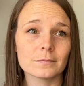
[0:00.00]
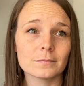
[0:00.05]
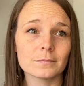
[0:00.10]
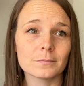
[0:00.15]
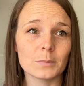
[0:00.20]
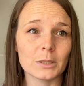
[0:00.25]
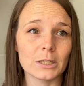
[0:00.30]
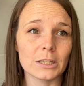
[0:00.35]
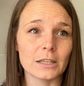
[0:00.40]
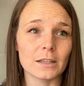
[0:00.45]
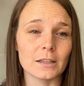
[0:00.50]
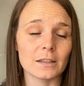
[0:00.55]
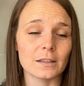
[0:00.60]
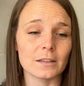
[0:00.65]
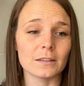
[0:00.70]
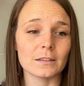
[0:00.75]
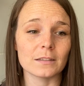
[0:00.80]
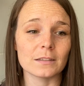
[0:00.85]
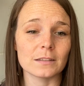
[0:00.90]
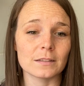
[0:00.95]

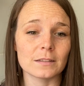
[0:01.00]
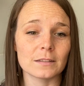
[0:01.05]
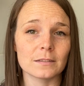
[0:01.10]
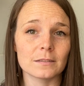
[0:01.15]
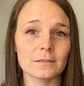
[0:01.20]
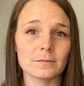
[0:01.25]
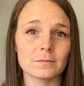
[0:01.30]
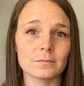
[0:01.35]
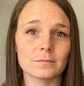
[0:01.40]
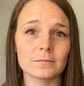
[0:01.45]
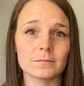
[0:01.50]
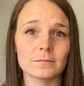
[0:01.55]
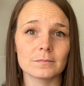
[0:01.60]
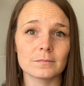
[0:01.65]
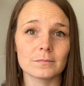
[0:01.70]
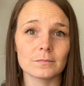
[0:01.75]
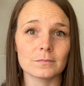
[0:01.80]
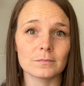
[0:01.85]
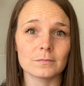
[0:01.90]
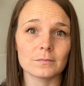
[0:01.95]
because
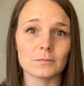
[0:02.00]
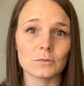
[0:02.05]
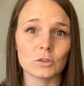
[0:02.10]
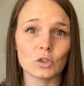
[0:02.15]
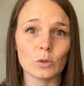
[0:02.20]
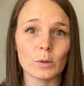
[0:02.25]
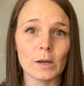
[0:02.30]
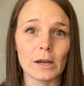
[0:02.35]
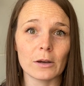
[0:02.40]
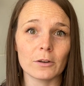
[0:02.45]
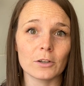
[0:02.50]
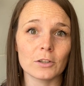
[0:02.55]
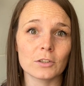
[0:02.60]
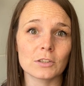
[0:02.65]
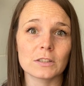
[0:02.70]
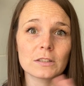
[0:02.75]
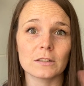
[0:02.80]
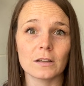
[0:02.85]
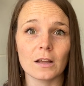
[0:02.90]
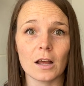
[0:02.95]
2
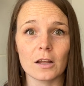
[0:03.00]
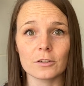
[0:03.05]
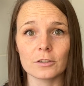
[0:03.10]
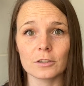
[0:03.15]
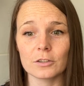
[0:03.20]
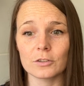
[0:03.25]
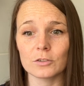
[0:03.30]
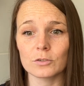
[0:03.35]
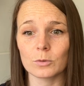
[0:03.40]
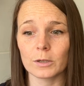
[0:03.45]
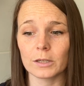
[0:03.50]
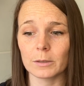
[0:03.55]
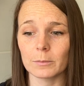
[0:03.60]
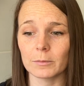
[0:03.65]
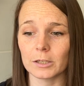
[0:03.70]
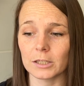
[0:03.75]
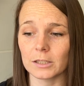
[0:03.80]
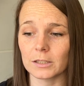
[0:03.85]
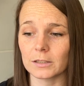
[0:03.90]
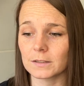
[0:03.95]
hours, 120
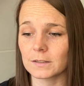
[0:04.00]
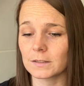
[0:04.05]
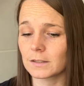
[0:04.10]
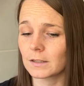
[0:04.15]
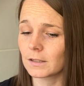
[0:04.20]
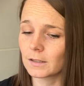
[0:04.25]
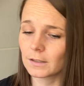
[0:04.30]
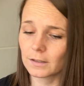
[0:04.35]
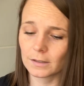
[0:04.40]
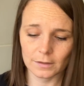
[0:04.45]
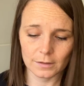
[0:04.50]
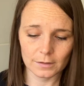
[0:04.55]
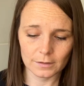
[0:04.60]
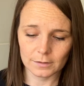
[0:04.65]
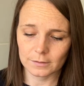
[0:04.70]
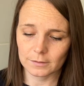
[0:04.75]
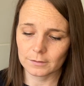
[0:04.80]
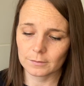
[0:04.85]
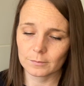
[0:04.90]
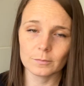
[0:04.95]
minutes,
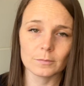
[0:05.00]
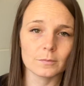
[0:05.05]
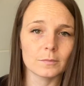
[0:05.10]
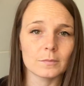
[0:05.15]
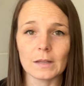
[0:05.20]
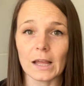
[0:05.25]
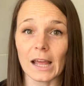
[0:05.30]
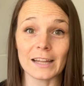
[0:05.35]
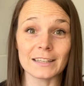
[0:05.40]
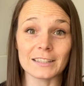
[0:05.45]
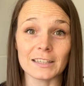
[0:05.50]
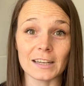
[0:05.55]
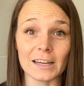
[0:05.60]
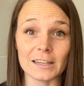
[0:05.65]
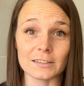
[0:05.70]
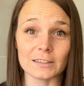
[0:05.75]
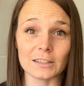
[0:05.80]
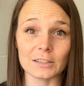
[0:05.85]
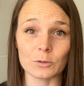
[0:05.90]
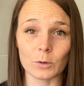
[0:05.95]
and
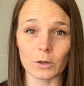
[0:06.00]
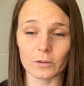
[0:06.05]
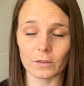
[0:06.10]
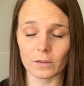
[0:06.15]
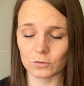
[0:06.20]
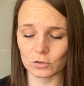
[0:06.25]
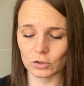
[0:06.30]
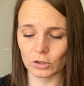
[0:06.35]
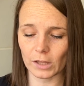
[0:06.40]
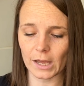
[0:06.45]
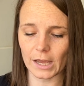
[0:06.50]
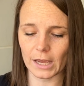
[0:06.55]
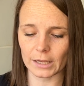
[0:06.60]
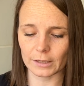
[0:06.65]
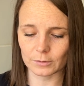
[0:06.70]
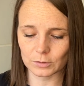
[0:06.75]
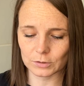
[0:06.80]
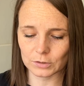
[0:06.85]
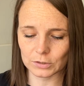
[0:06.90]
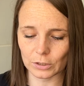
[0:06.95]
today's the 12th of July.
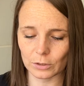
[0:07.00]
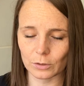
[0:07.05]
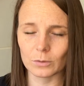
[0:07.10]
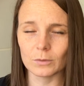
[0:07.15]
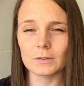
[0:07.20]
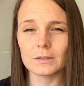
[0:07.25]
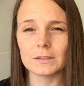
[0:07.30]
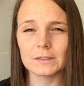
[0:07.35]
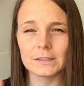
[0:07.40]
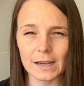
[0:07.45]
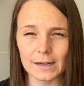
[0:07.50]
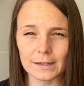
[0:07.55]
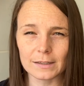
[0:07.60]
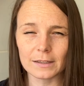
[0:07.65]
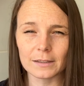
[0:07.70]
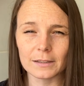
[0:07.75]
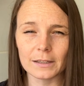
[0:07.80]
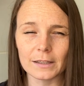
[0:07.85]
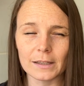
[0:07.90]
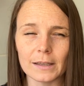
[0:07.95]
So
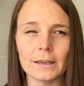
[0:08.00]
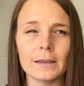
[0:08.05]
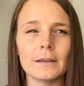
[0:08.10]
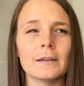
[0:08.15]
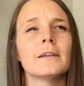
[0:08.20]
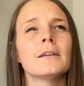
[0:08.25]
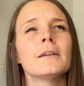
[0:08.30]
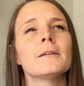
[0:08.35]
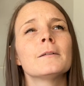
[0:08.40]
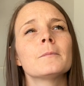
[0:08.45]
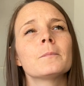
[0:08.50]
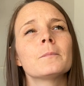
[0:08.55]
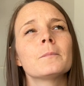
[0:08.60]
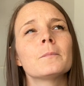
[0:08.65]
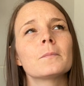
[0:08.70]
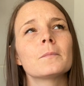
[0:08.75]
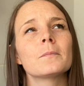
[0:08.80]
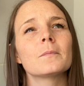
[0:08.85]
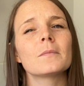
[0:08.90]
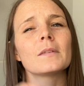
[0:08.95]
technically,
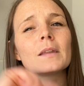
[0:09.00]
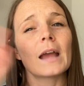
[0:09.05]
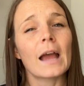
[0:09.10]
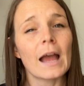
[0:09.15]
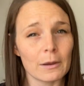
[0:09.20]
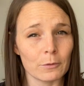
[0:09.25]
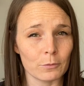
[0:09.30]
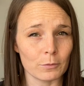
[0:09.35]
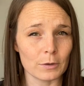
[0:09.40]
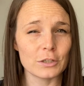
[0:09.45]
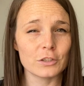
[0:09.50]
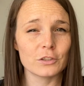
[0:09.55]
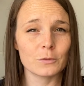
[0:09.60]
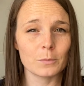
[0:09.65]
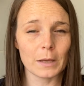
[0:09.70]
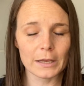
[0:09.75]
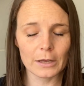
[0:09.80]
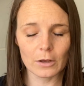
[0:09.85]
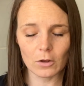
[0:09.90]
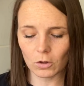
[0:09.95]
I reached
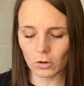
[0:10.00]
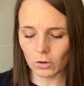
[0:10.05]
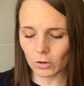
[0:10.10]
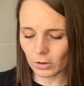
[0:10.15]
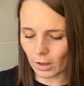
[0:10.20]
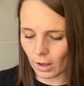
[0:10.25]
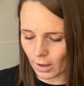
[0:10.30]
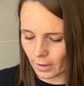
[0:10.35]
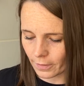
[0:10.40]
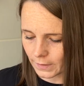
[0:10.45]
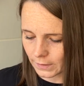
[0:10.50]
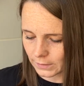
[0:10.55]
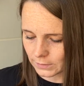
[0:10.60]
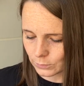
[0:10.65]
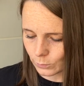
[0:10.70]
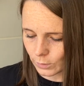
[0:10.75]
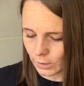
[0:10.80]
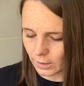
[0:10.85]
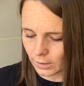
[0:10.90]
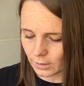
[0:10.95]
my goal on this
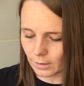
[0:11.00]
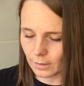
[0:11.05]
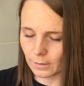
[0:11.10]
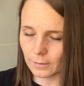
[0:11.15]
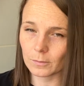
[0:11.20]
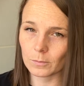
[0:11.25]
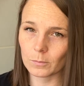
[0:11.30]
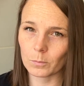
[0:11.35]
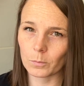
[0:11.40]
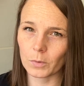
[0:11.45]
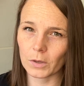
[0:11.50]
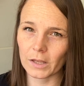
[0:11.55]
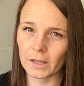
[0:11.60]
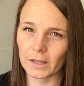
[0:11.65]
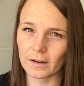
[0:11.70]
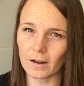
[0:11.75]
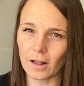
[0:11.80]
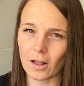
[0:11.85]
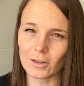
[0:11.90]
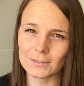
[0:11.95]
one,
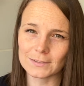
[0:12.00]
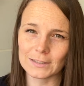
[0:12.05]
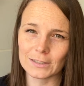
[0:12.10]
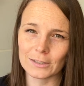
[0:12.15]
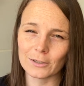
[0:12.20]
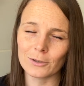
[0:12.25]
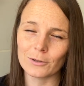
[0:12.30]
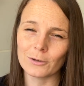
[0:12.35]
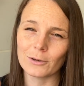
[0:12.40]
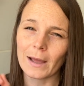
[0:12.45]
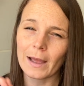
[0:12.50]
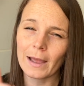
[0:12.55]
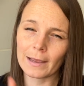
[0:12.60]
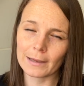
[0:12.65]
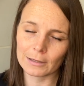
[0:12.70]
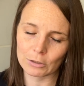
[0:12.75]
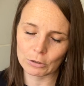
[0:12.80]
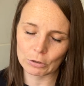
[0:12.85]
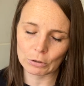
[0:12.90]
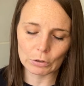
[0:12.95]
but also I
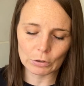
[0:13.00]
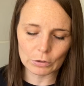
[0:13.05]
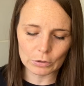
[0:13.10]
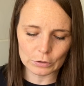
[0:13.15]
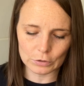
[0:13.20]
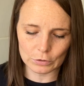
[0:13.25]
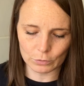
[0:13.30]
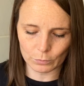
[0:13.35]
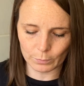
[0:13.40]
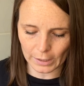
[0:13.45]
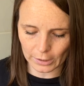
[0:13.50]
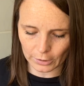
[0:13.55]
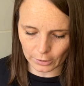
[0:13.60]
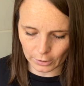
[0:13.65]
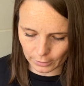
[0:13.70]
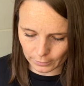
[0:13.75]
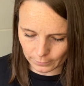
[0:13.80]
could do better.